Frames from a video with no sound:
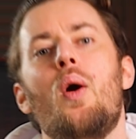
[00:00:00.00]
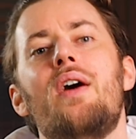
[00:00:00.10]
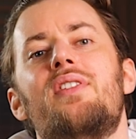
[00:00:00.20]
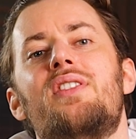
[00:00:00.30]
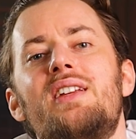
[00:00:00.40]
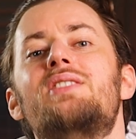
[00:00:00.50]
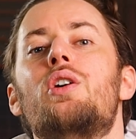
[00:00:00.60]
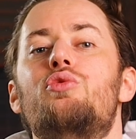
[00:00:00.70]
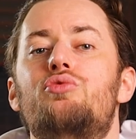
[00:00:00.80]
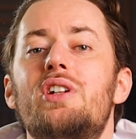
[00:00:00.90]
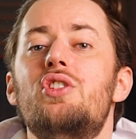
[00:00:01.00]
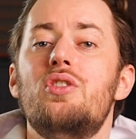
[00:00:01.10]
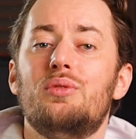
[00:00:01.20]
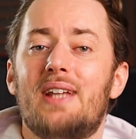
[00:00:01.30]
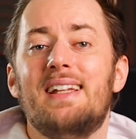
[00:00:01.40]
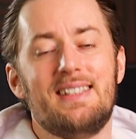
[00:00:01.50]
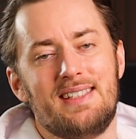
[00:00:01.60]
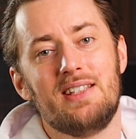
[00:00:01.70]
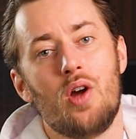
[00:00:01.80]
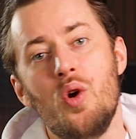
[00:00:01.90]
However, this original
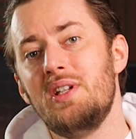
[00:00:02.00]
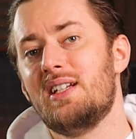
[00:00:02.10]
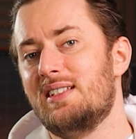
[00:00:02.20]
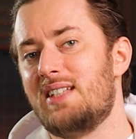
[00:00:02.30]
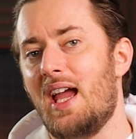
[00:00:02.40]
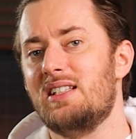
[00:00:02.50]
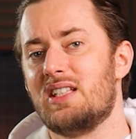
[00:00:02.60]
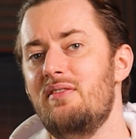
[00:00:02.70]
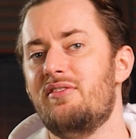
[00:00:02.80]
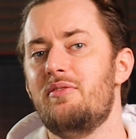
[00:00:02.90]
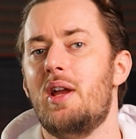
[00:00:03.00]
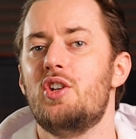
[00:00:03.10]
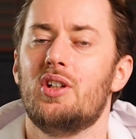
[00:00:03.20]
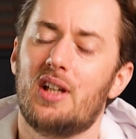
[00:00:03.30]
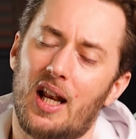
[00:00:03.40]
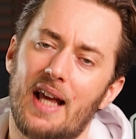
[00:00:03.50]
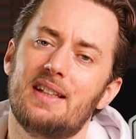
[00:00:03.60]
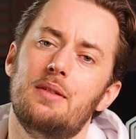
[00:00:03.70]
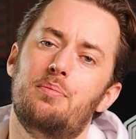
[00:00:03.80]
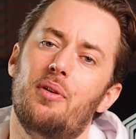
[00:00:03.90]
dataset only contains information
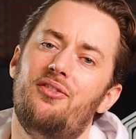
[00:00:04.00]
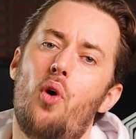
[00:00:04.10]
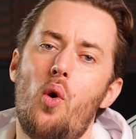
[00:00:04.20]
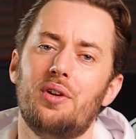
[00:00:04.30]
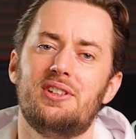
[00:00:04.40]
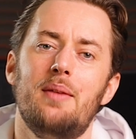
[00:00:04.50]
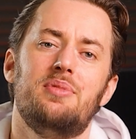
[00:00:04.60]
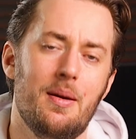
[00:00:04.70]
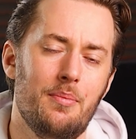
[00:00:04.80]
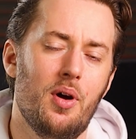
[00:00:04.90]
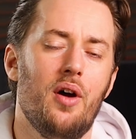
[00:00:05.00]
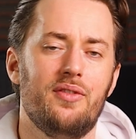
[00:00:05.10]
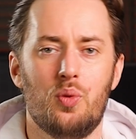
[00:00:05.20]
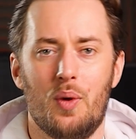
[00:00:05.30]
collected before September of